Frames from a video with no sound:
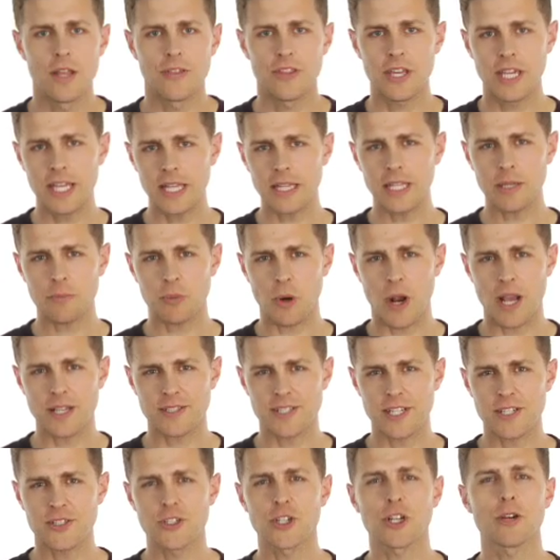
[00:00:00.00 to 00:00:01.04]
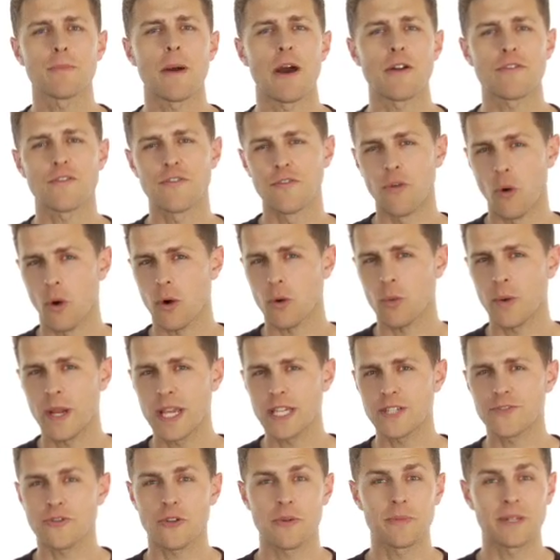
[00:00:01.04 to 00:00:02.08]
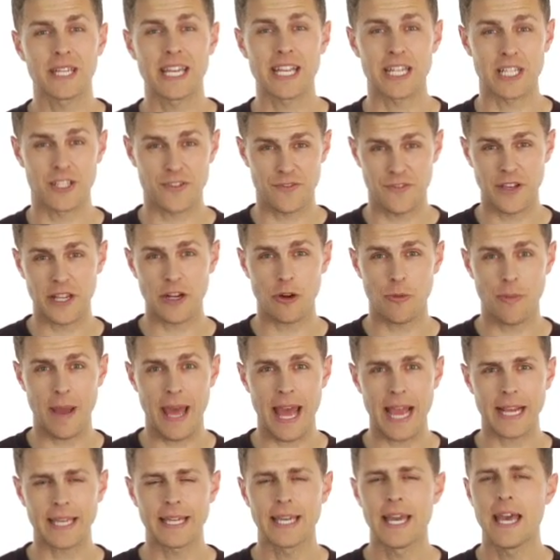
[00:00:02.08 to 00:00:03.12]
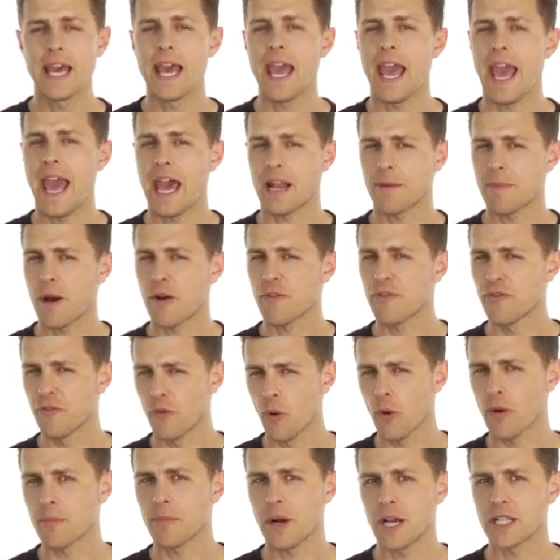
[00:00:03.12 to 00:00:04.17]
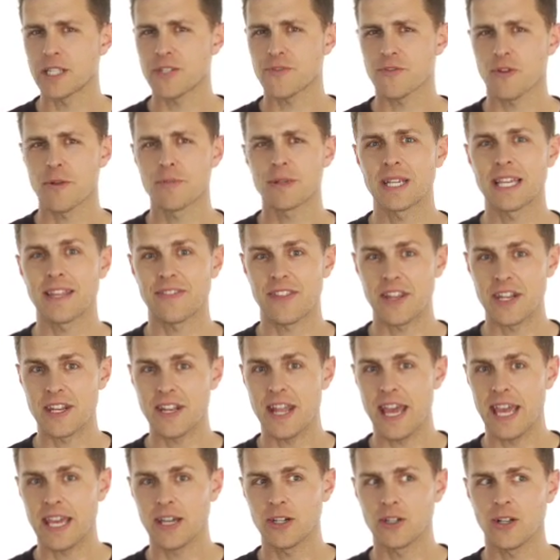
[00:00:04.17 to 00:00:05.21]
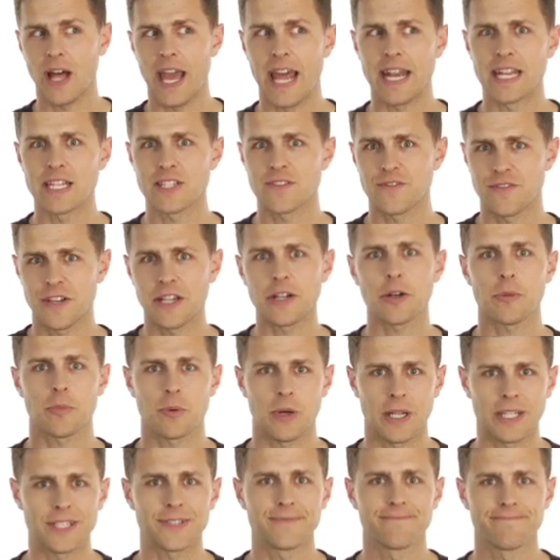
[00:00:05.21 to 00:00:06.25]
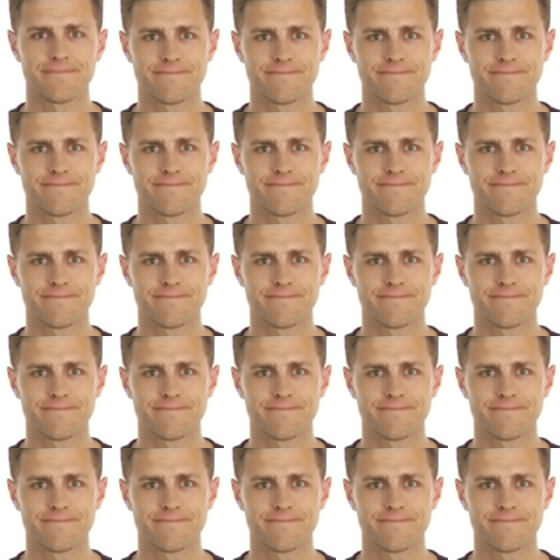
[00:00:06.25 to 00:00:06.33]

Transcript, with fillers: The healing process took about four weeks for him to get his finger back, and about four months for him to get the nail and his fingerprint.